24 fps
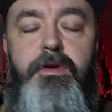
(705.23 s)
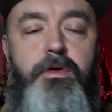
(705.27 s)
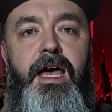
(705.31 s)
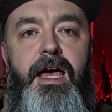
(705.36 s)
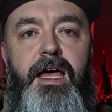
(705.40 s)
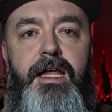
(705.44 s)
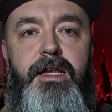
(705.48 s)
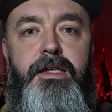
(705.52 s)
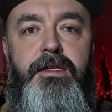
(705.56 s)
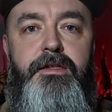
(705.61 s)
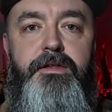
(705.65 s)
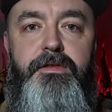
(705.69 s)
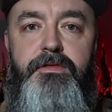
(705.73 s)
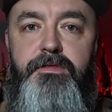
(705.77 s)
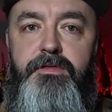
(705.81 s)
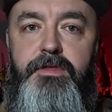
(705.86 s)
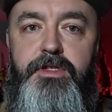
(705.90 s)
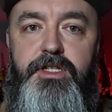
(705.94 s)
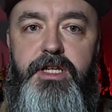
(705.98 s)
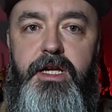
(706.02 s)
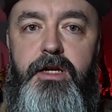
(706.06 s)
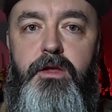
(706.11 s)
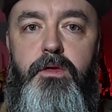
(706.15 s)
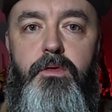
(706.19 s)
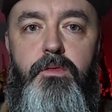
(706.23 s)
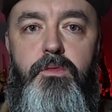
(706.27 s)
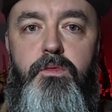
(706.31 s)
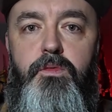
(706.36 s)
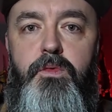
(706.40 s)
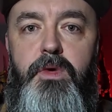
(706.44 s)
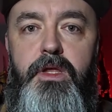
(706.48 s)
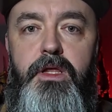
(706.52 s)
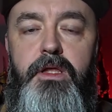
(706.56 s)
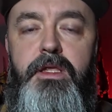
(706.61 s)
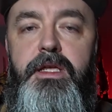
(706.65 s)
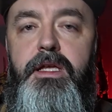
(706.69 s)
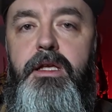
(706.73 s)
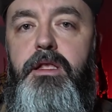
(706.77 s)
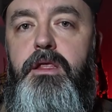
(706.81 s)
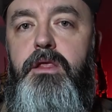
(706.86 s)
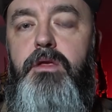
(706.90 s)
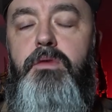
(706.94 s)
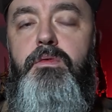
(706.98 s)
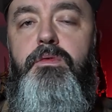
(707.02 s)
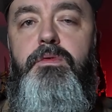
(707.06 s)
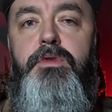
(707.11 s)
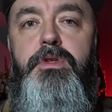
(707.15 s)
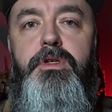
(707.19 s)
and the channel will
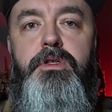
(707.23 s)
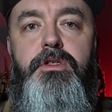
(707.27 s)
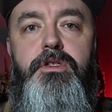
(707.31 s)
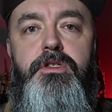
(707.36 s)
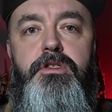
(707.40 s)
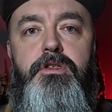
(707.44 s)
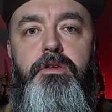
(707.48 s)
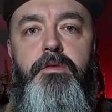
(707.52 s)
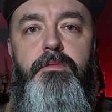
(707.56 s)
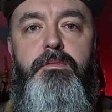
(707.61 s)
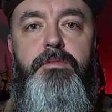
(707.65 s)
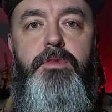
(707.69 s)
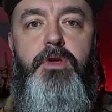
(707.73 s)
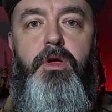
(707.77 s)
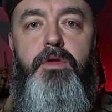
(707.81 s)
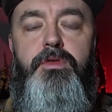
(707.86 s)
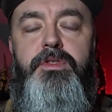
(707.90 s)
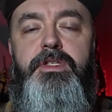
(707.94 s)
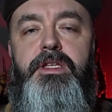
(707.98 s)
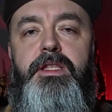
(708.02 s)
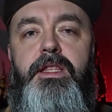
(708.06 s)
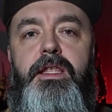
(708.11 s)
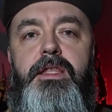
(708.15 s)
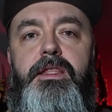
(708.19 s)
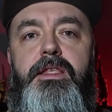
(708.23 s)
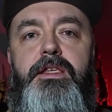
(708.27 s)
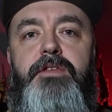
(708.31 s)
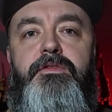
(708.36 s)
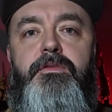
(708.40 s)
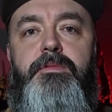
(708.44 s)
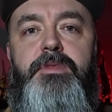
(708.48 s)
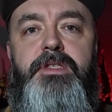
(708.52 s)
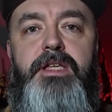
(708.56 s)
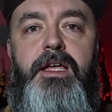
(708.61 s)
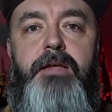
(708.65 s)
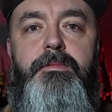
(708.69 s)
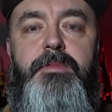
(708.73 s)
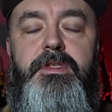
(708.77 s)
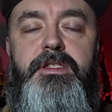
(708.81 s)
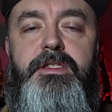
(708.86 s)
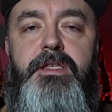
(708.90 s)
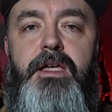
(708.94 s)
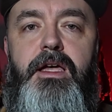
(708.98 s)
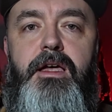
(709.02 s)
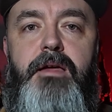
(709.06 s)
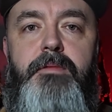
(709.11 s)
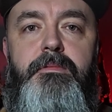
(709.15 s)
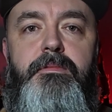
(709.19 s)
include some content like this from time to
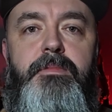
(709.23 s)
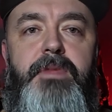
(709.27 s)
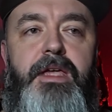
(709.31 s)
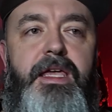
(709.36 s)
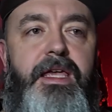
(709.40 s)
time.